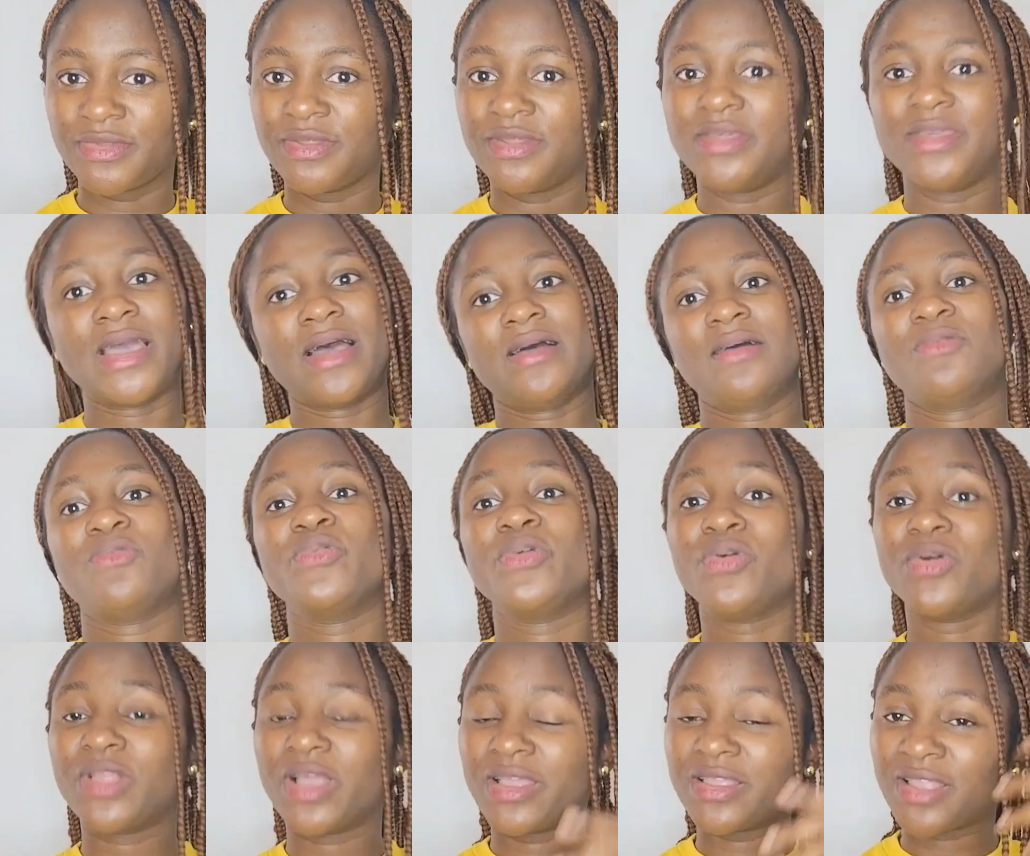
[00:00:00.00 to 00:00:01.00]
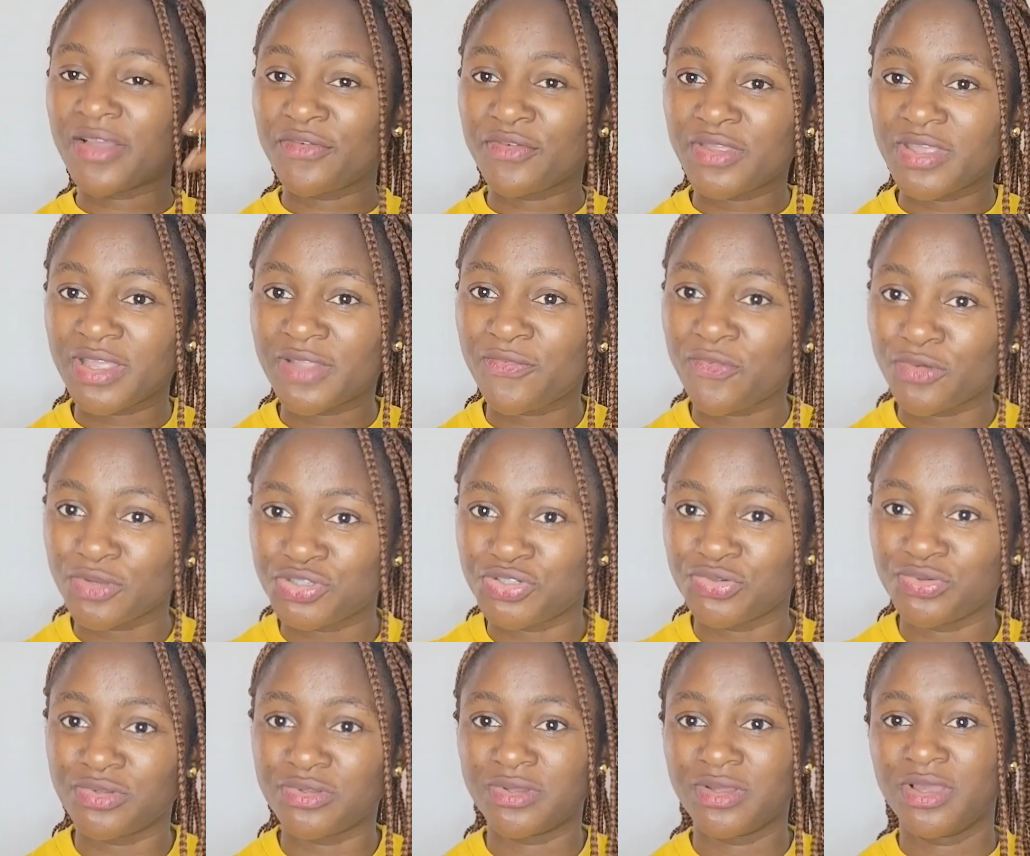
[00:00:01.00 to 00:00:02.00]
Yeah, we got an interview date for
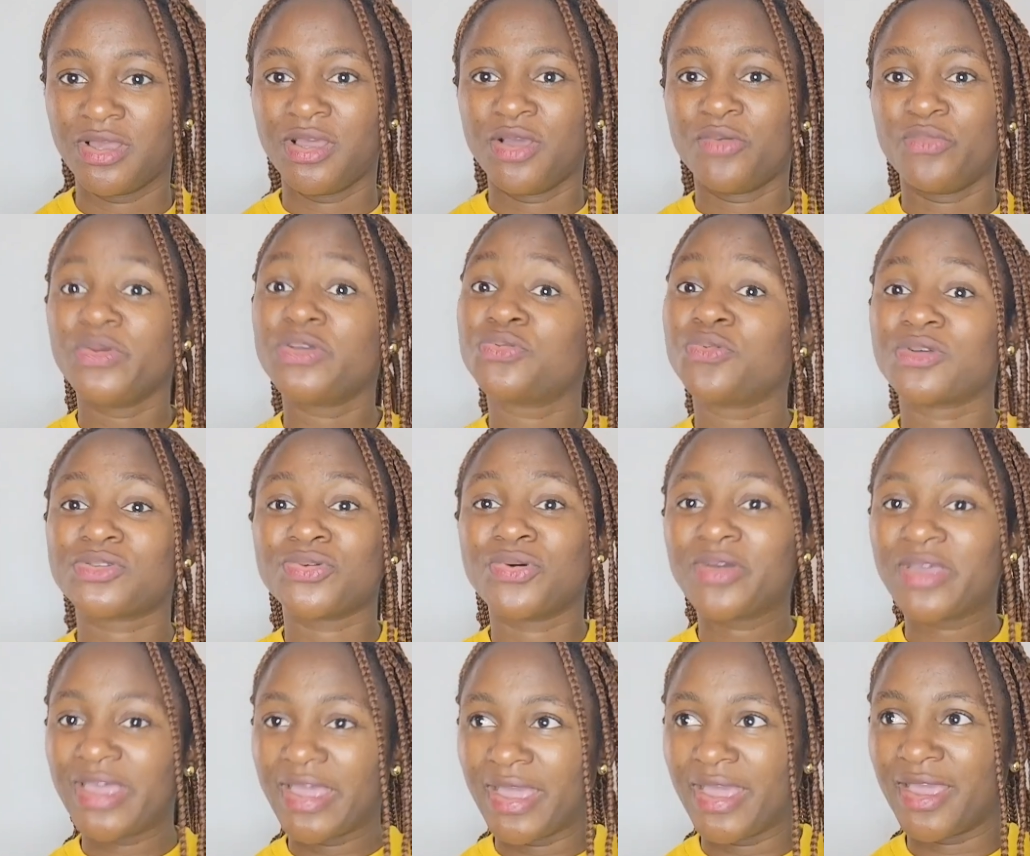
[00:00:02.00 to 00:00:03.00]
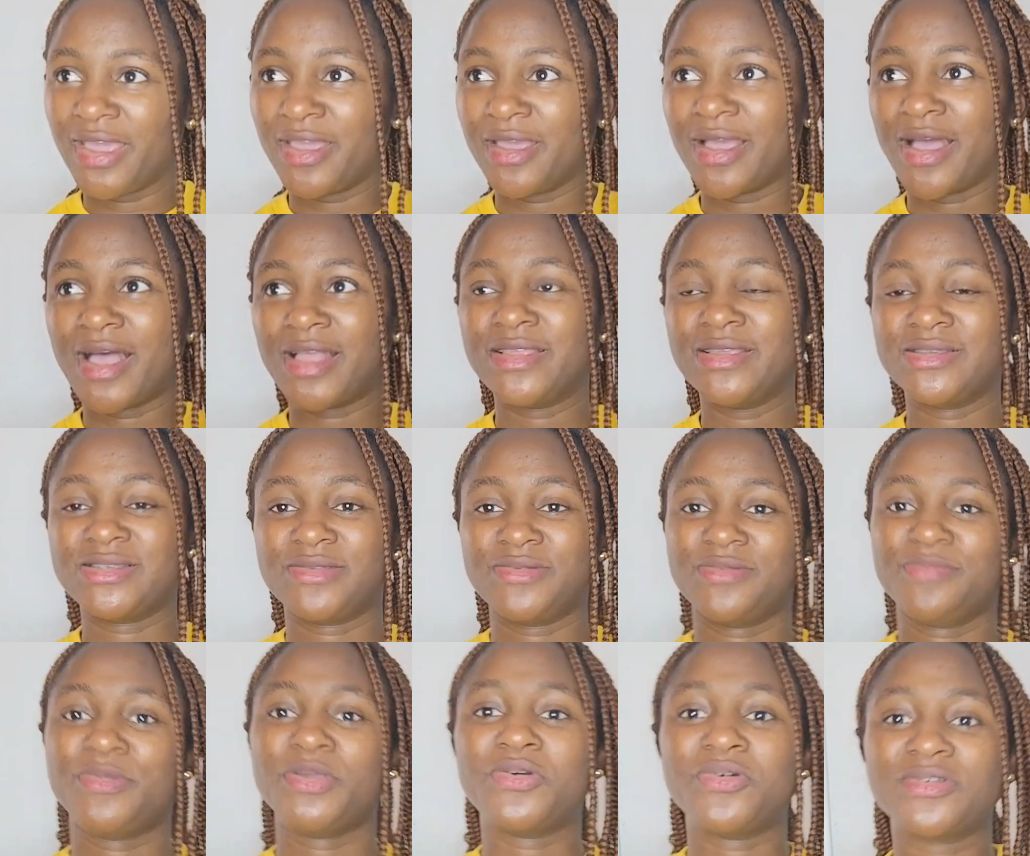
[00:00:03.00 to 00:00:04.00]
June, which was okay, at
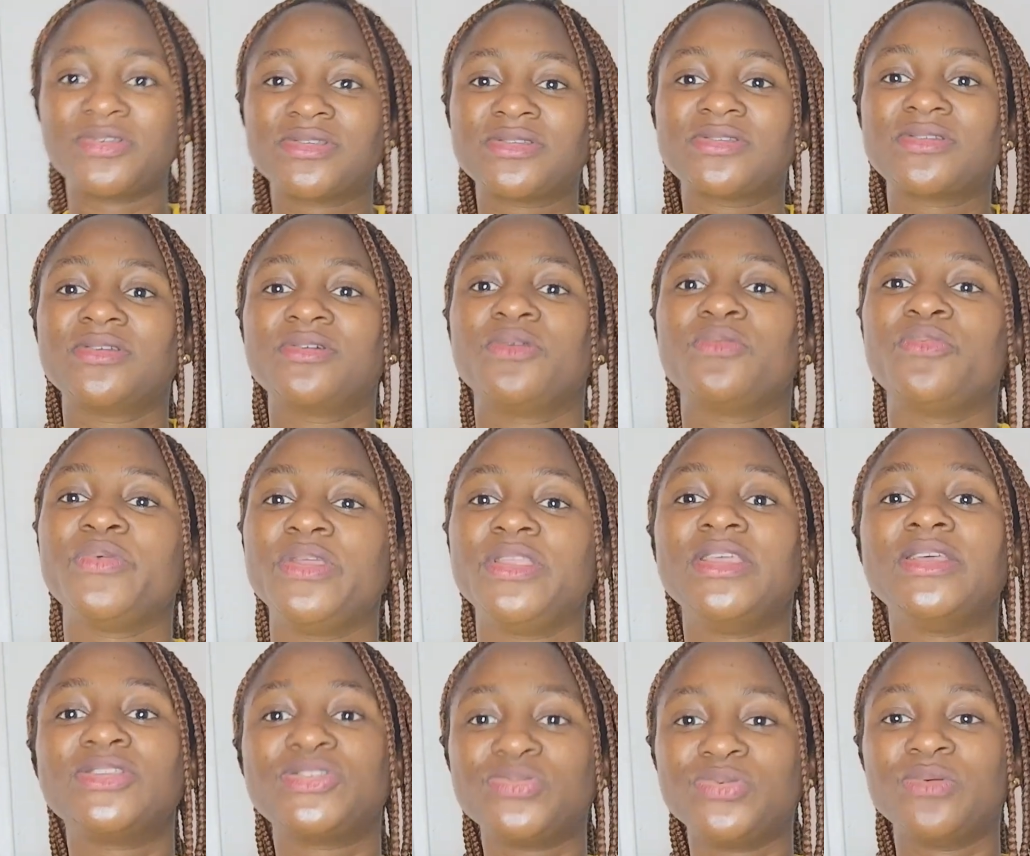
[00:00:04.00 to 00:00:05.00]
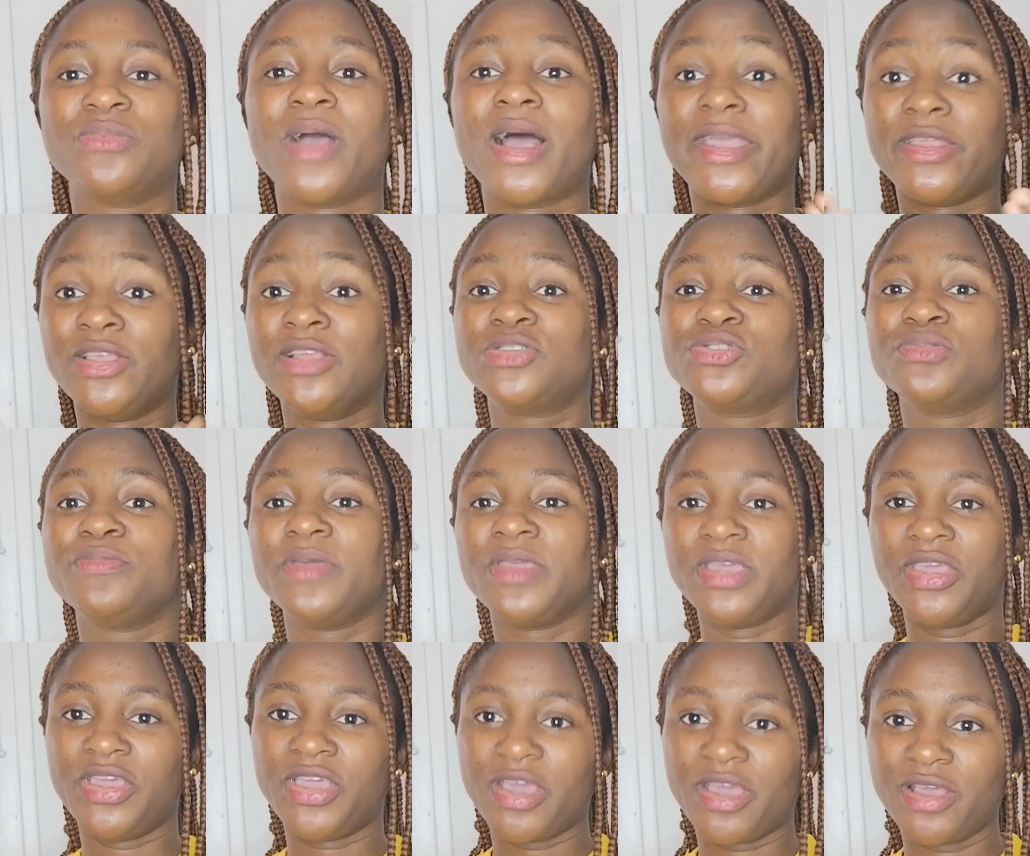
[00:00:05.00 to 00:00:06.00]
least, because I need to be
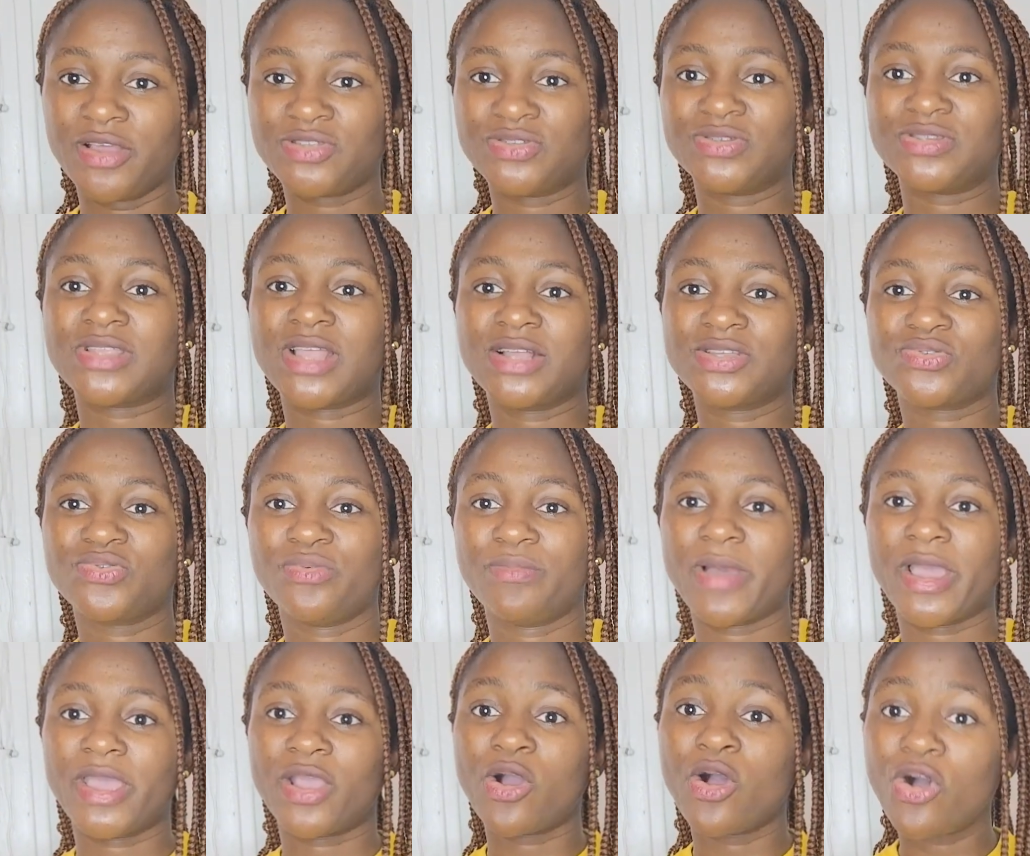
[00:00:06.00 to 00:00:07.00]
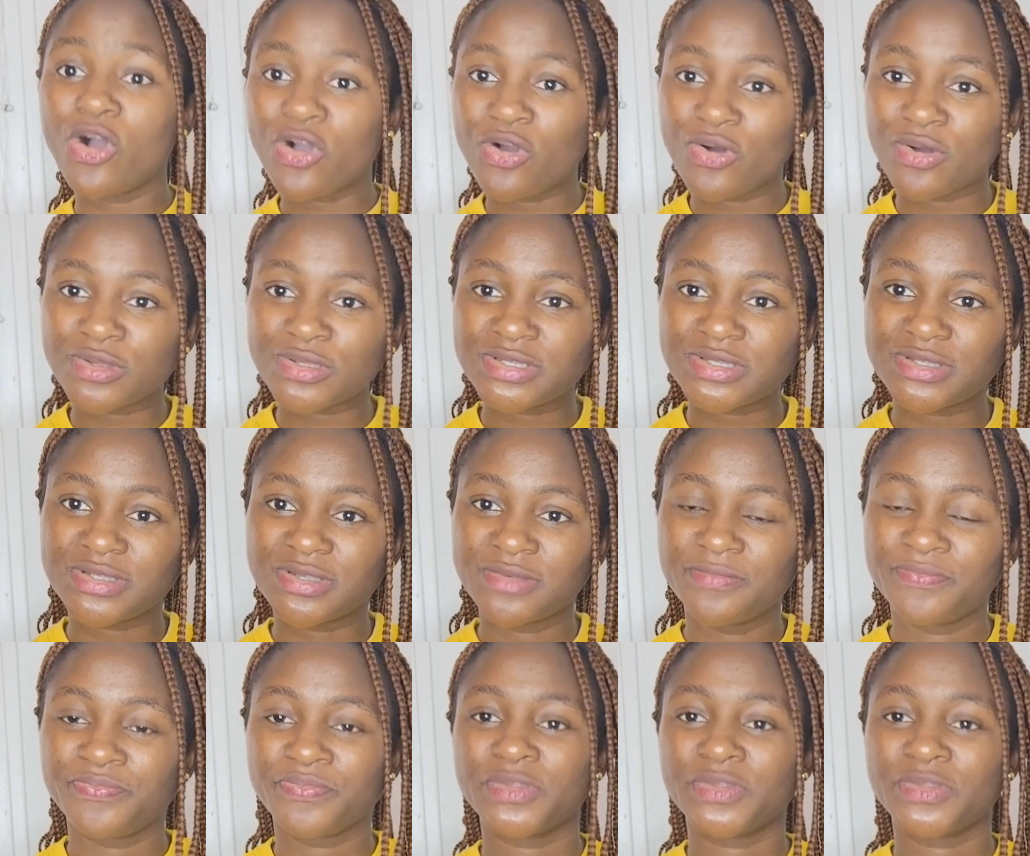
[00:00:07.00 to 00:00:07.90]
here to start school by August.